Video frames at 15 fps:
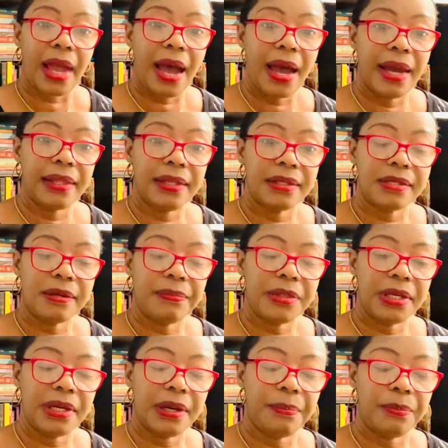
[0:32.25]
either
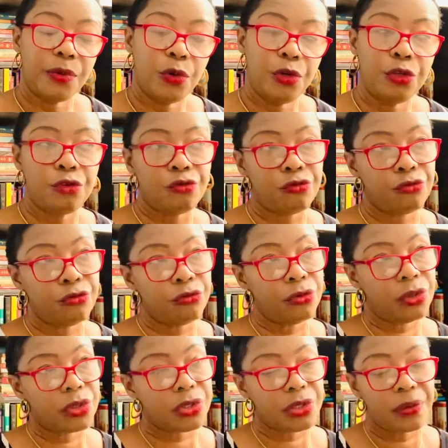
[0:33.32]
something I'm going through
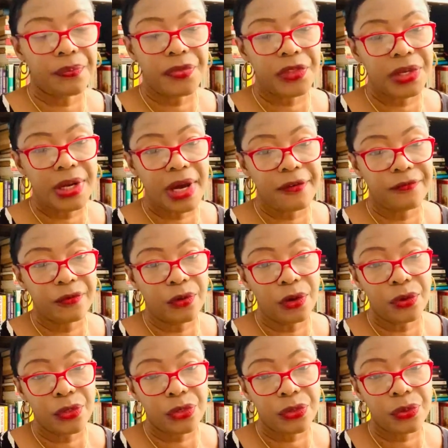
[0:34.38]
or something I've
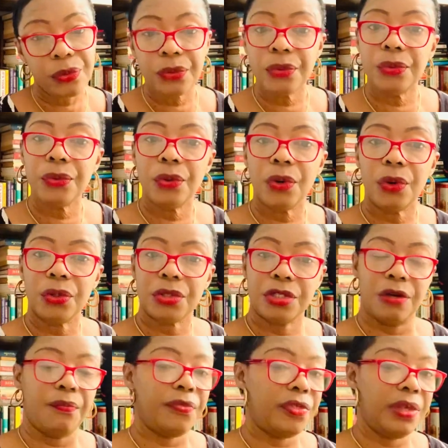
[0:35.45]
gone through or
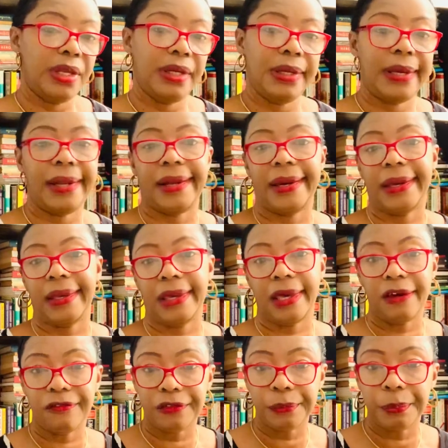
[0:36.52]
something that I
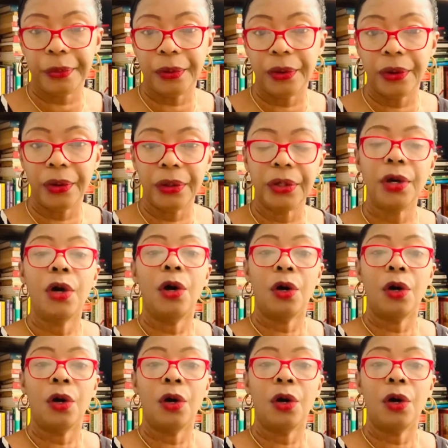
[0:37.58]
gave up on